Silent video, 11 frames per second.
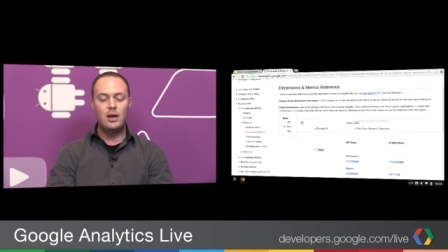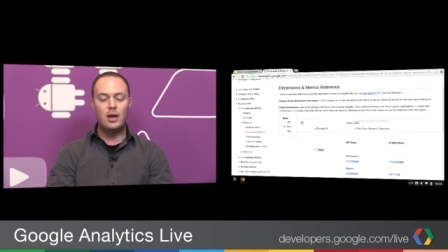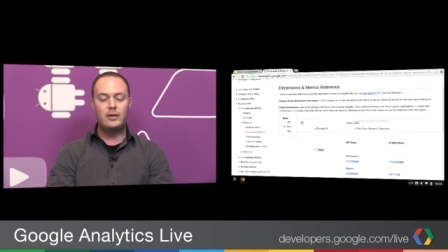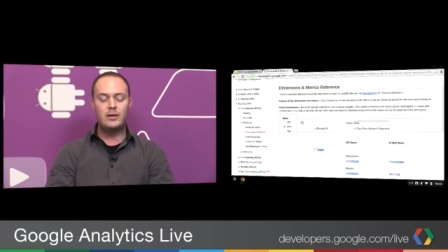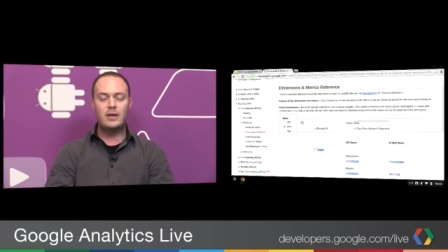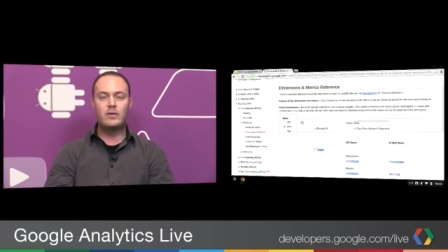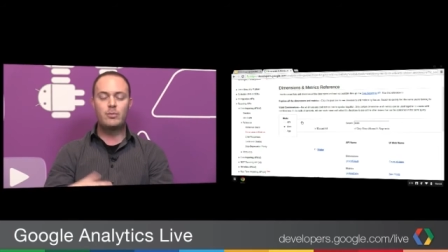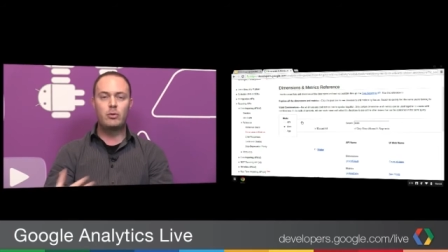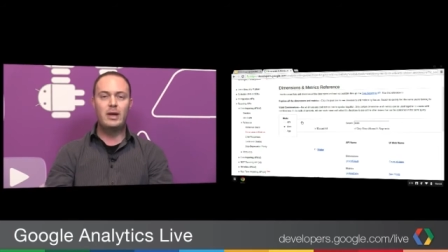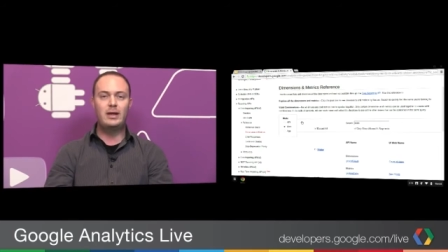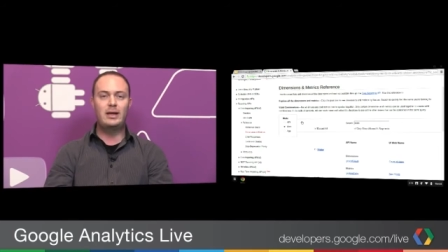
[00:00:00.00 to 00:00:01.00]
And this gives
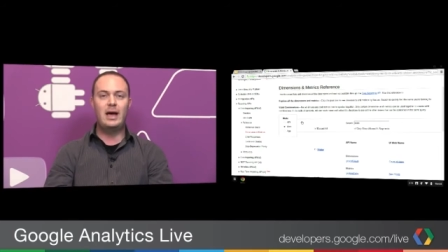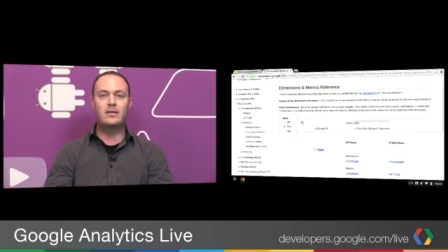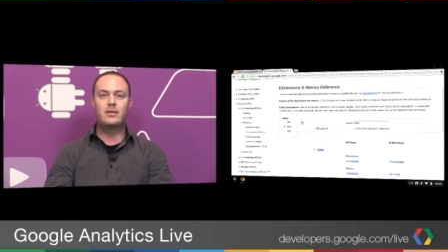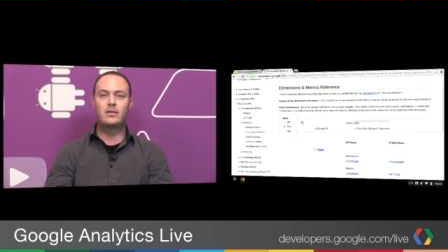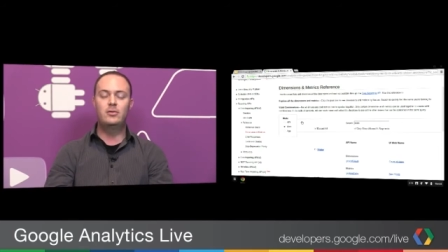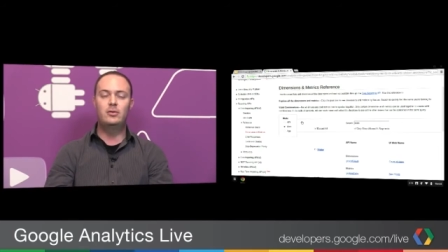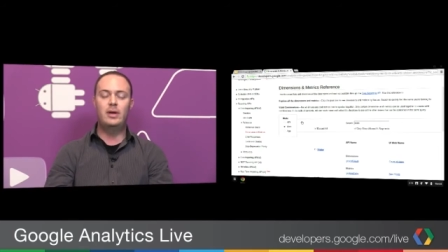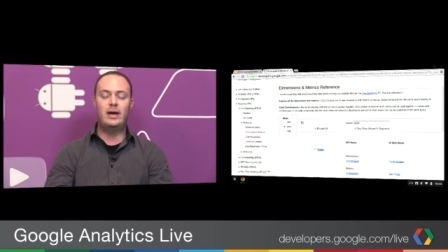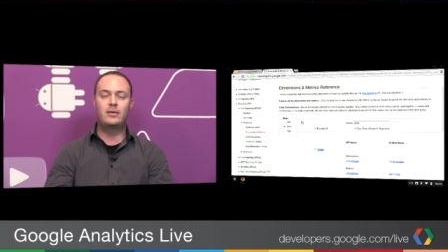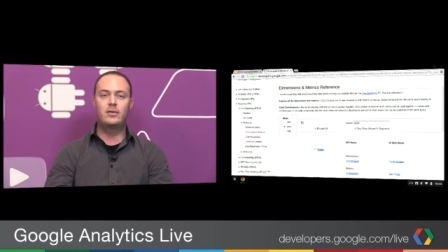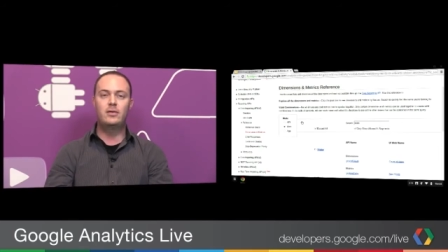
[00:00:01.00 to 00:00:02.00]
programmatic access to,
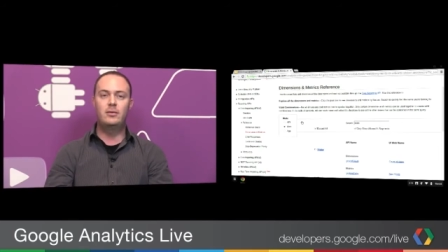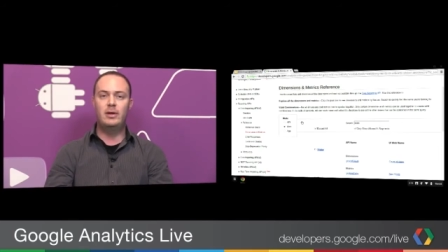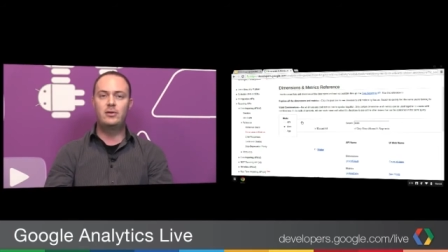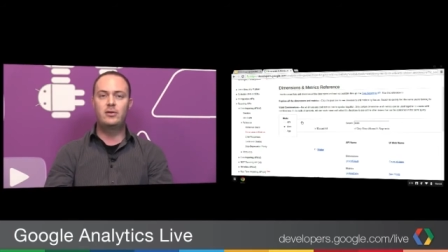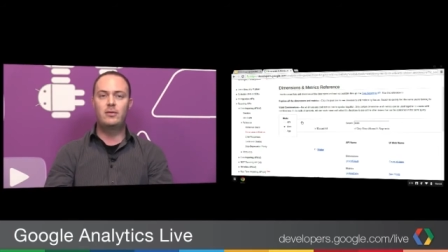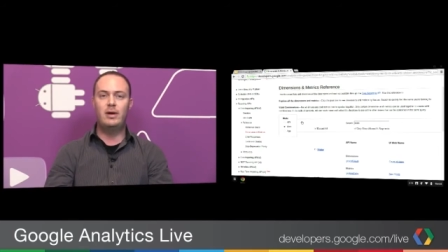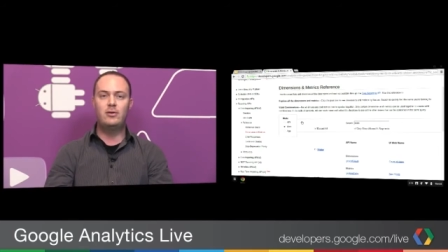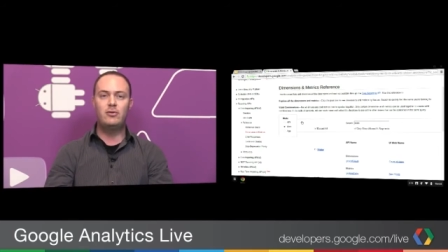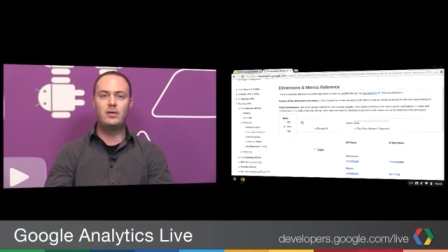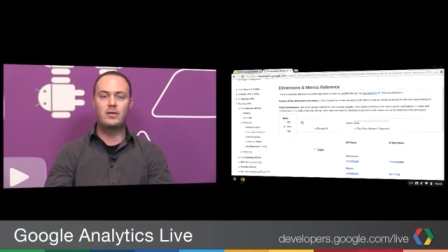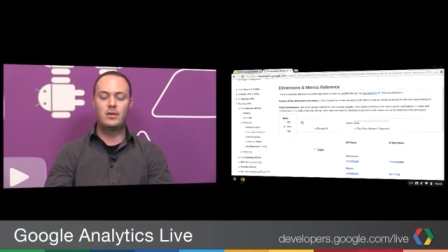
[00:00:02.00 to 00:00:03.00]
access to dimensions and
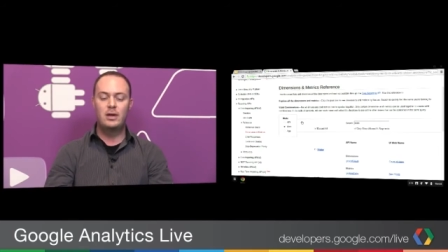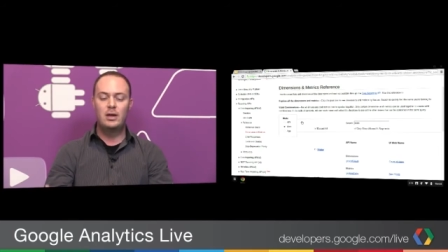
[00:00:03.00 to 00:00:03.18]
metrics.